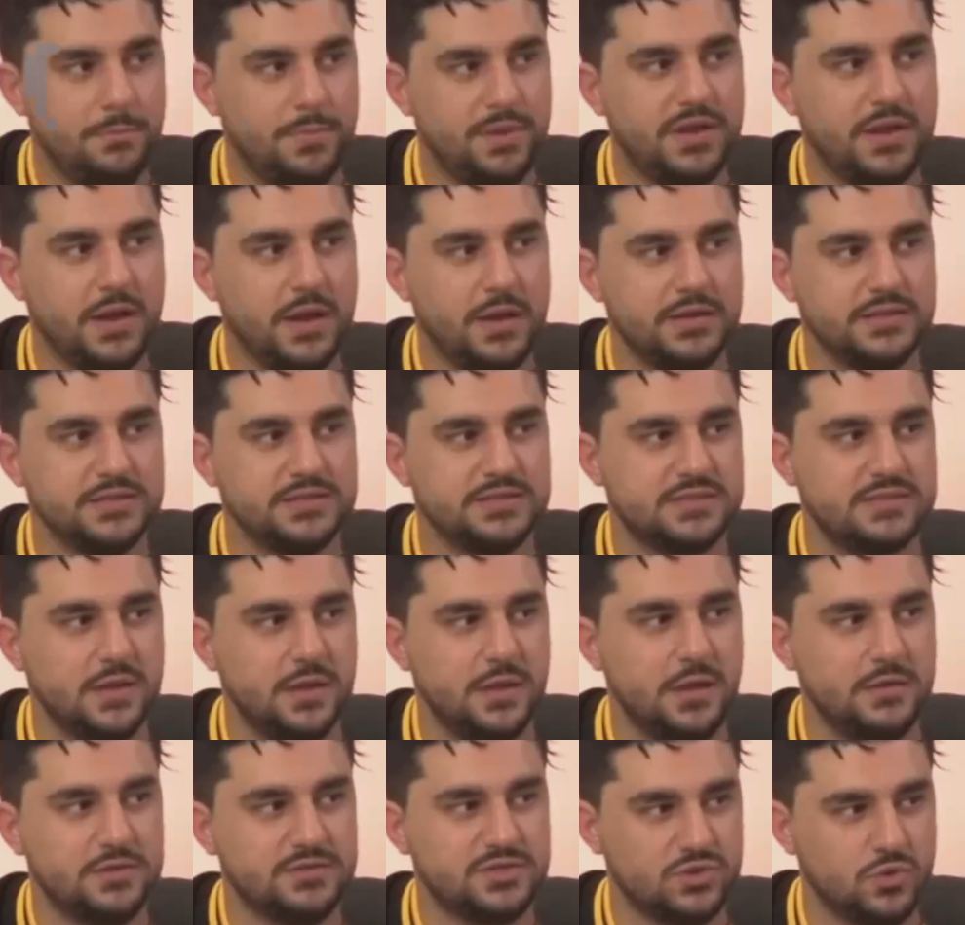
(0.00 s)
Because
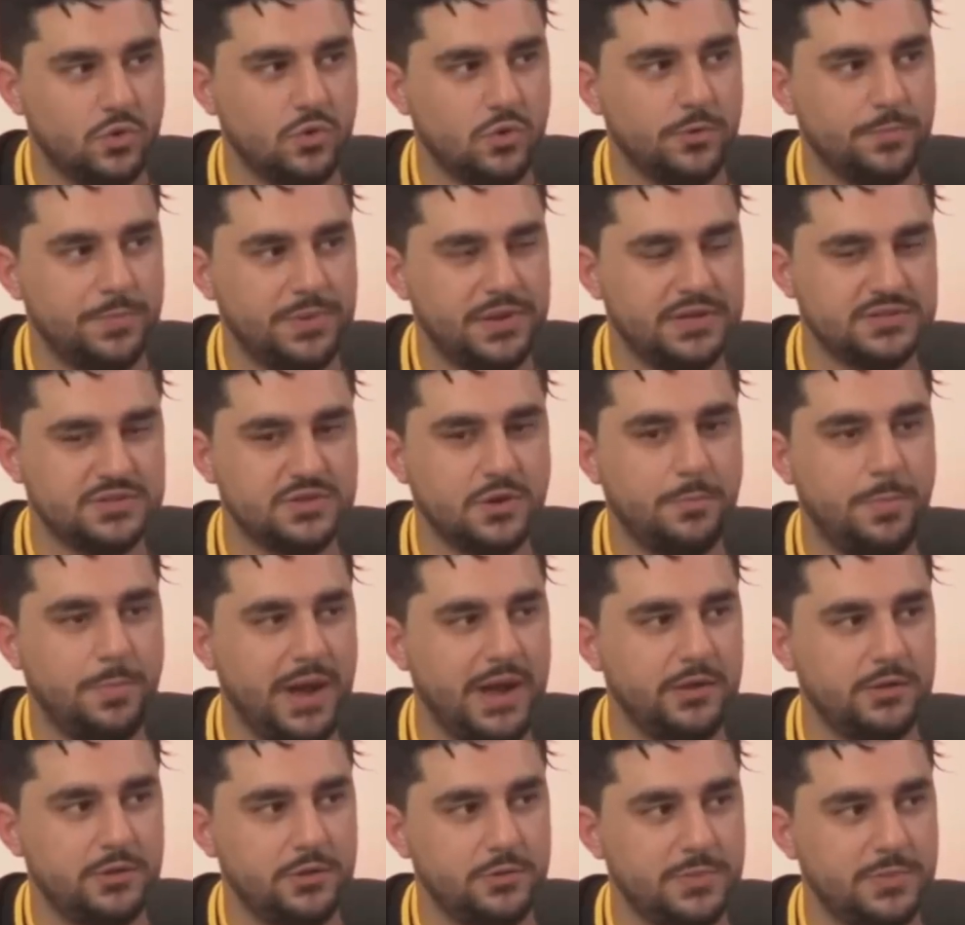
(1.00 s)
scorpions are
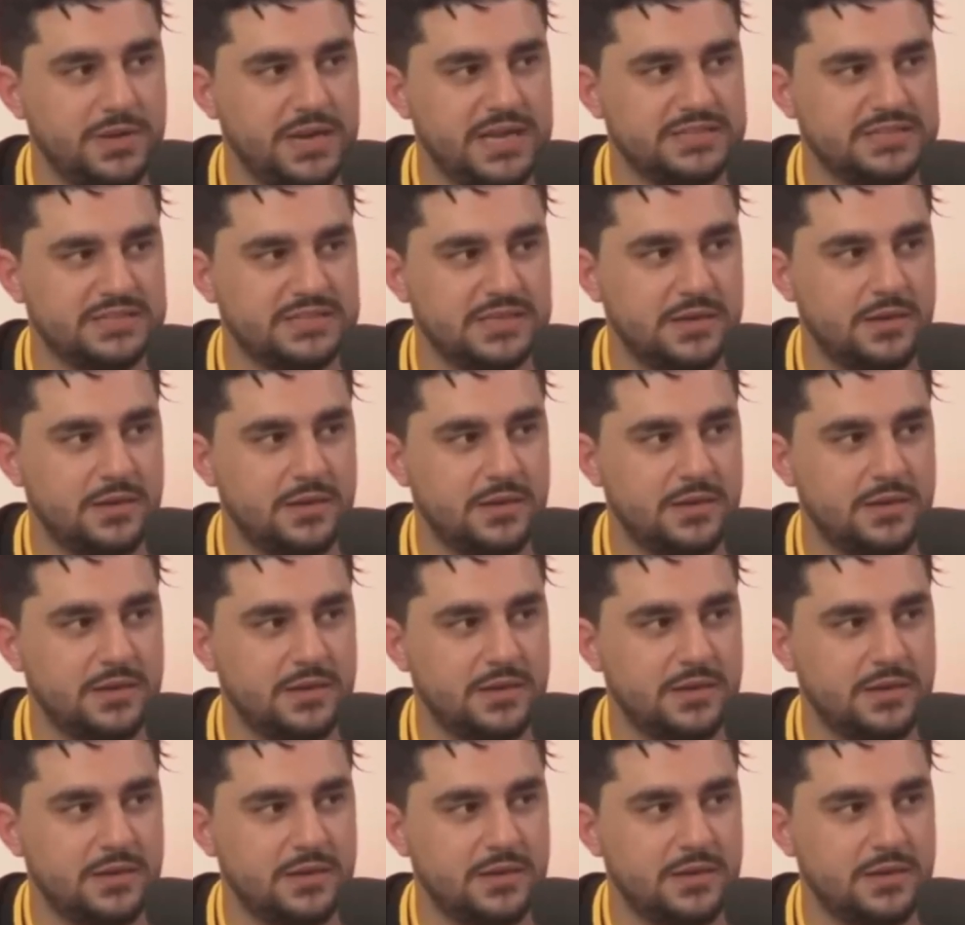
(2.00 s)
bioluminescent.